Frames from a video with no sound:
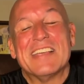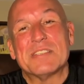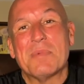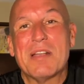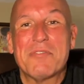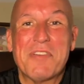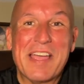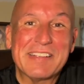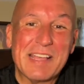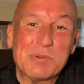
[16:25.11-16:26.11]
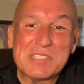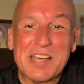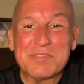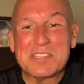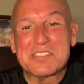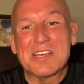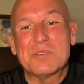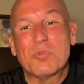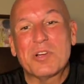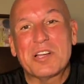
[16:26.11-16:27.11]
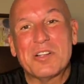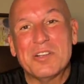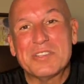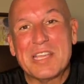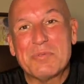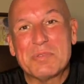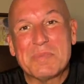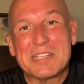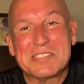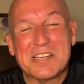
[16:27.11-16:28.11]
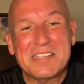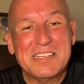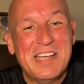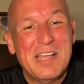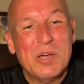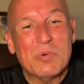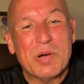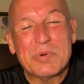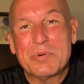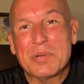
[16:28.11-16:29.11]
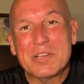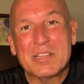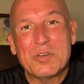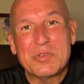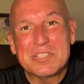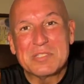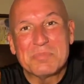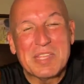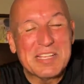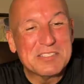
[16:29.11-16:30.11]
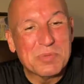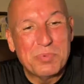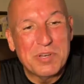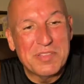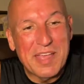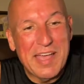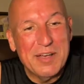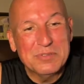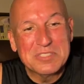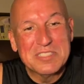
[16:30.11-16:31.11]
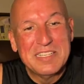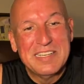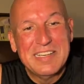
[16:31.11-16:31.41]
As a matter of fact, I was out in the sun working all day with my son while we were unloading some things to put in the house.